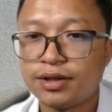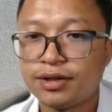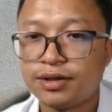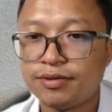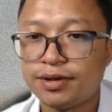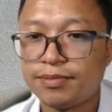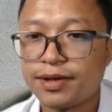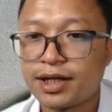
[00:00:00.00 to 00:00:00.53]
If
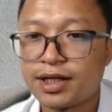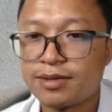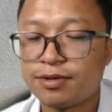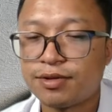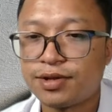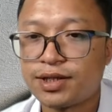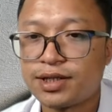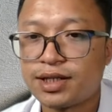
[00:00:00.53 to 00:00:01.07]
it breaks below
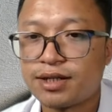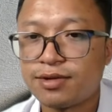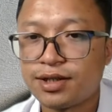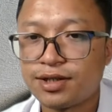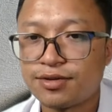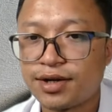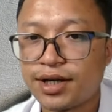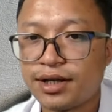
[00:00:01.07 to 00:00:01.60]
these
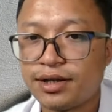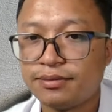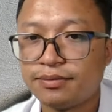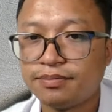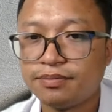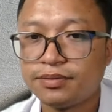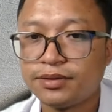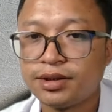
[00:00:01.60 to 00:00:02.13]
levels, right,
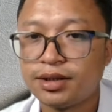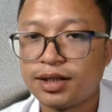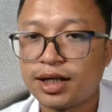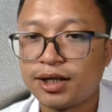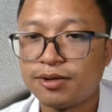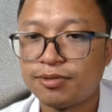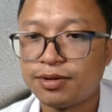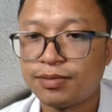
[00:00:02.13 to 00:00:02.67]

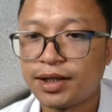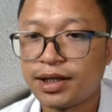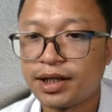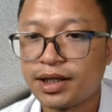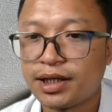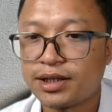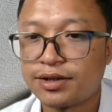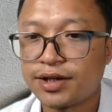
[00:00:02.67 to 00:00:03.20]
that will be
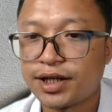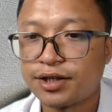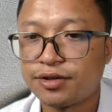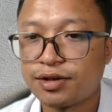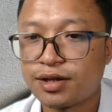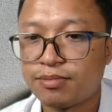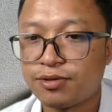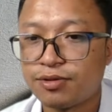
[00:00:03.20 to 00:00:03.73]
again trying to
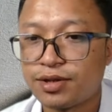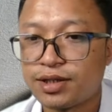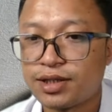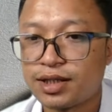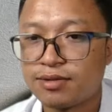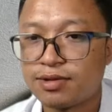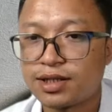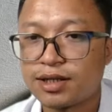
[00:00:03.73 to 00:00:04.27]
come to those
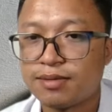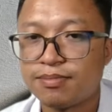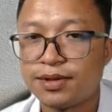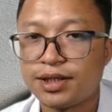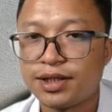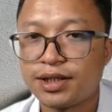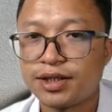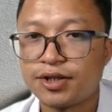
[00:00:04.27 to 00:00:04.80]
levels,
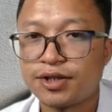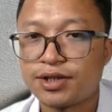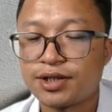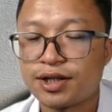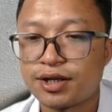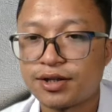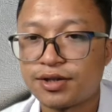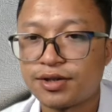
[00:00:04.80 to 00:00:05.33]
completing your
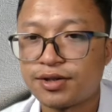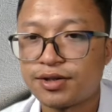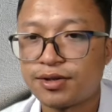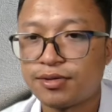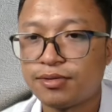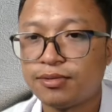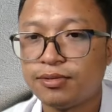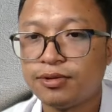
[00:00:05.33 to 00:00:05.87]
structure.
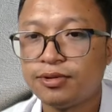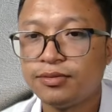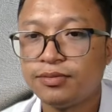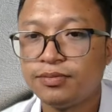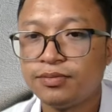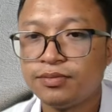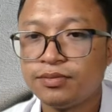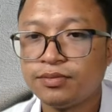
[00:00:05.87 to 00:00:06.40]
So
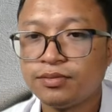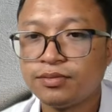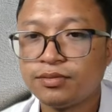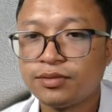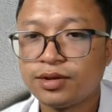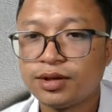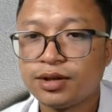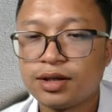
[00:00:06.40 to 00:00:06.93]

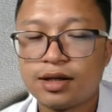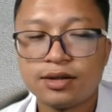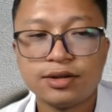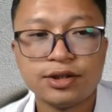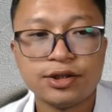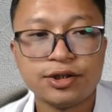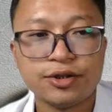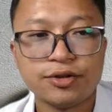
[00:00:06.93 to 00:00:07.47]

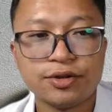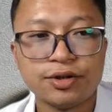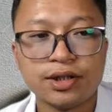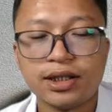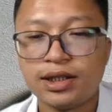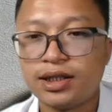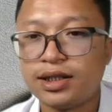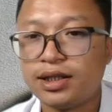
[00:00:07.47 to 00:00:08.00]
it shouldn't,
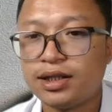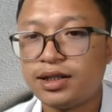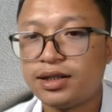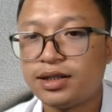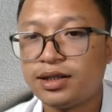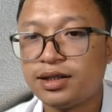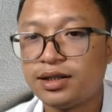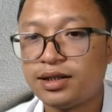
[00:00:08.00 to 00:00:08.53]

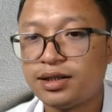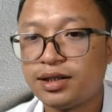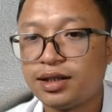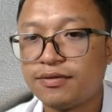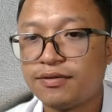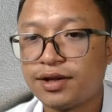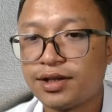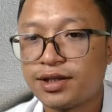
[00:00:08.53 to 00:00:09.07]
it is in the
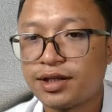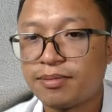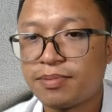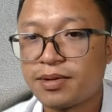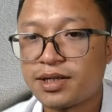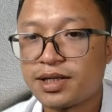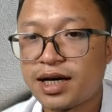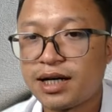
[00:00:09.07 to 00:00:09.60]
verge, upper
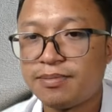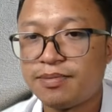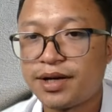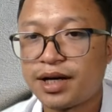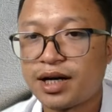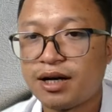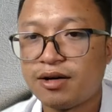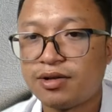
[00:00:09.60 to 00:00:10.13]
side,
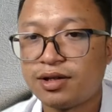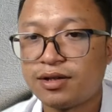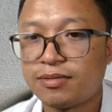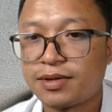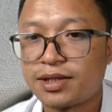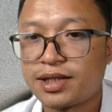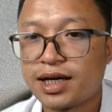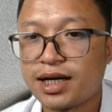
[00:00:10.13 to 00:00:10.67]
breakout and upper
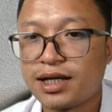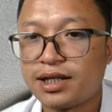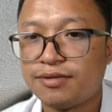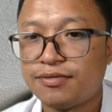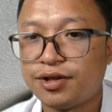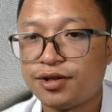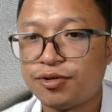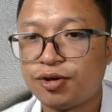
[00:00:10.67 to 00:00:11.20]
side,
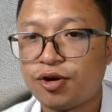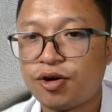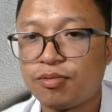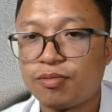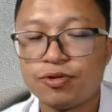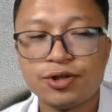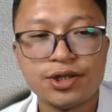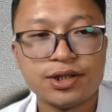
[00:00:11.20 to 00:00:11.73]
giving you long
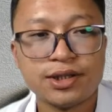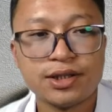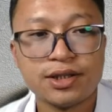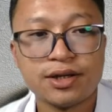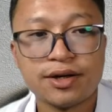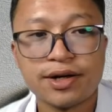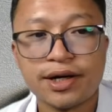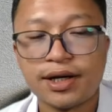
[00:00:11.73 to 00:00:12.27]
positions,
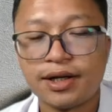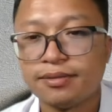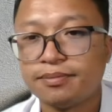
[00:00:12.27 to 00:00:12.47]
all right?